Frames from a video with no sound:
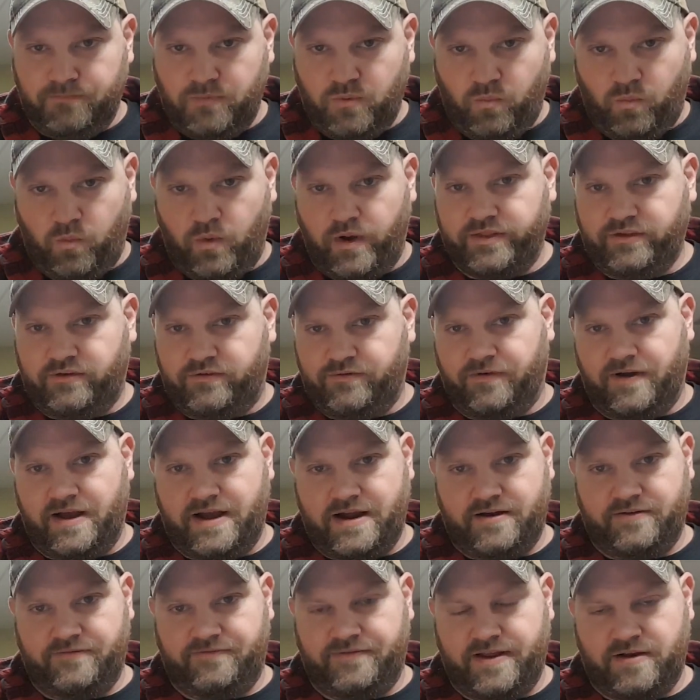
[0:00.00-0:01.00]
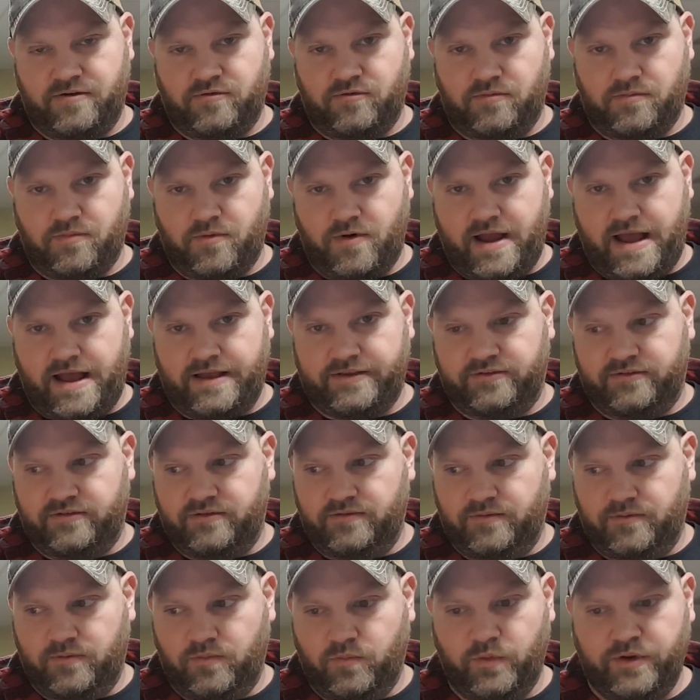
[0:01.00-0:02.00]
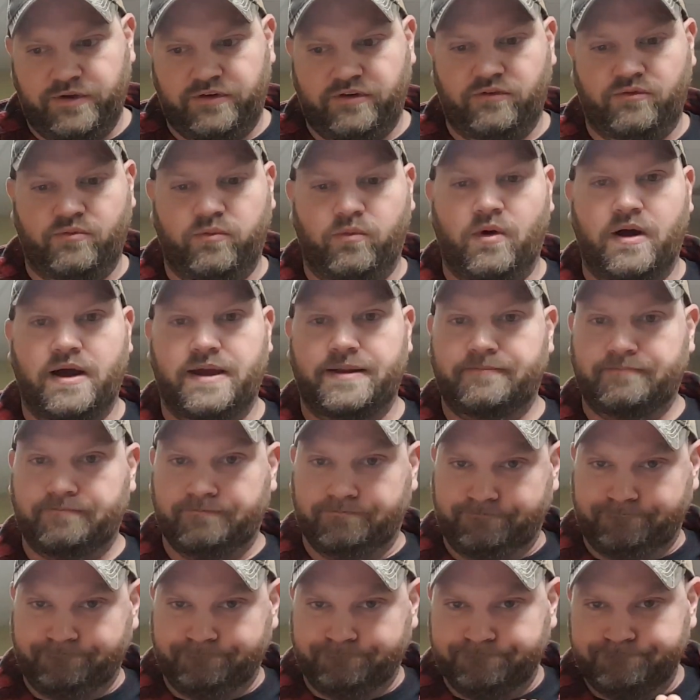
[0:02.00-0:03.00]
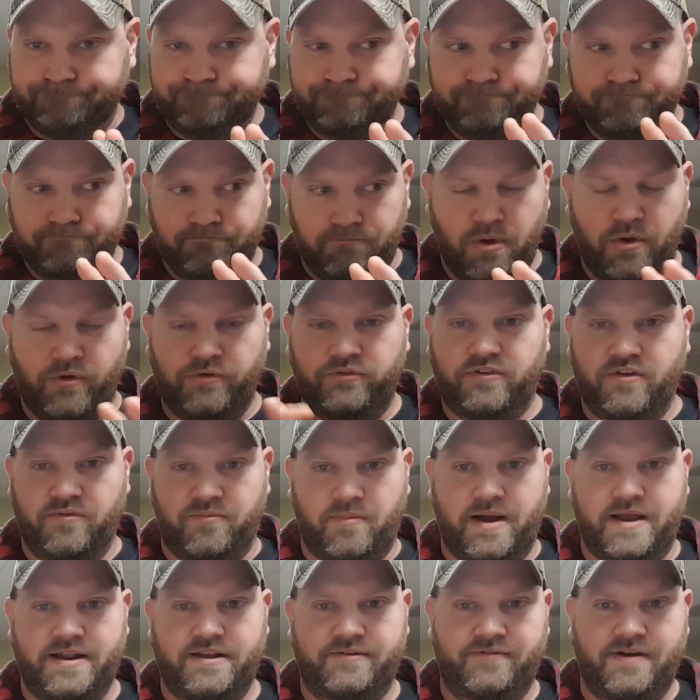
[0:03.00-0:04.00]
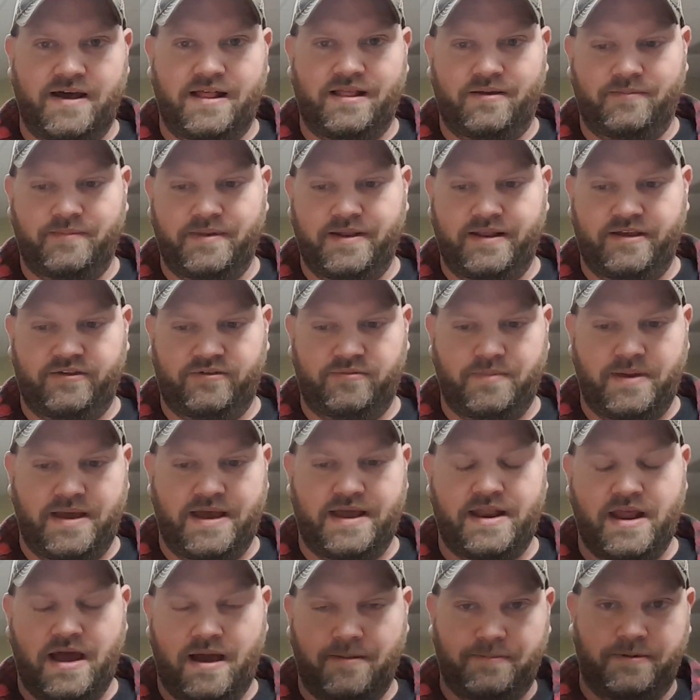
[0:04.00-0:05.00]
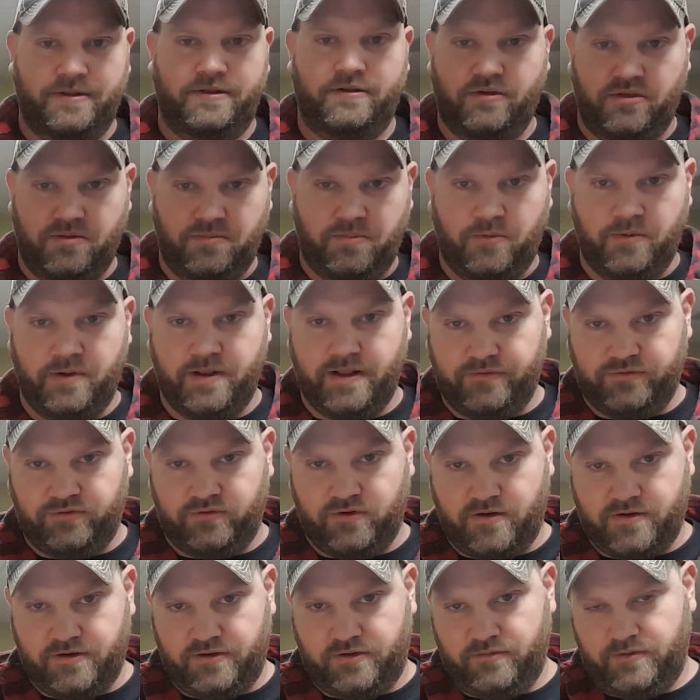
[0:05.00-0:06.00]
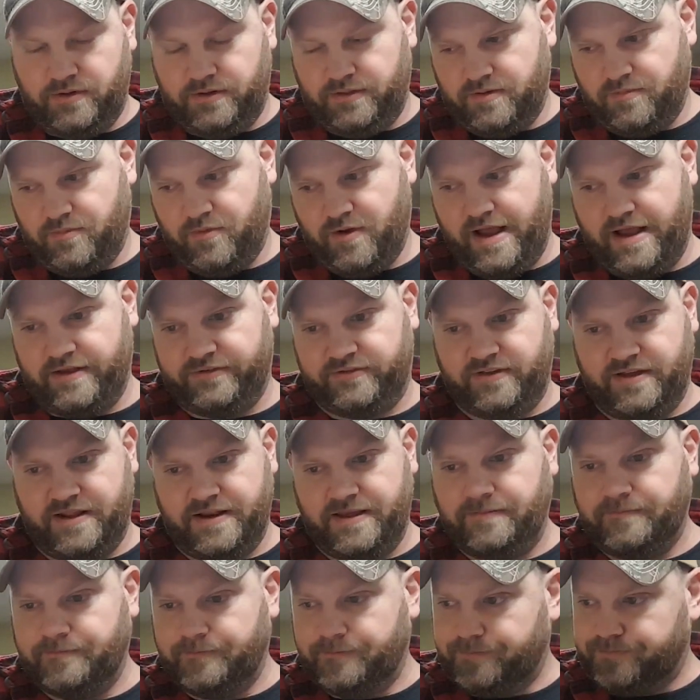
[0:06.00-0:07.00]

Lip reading: once fired federal brass, which is what most of my development has been up until the point I started doing the brass study.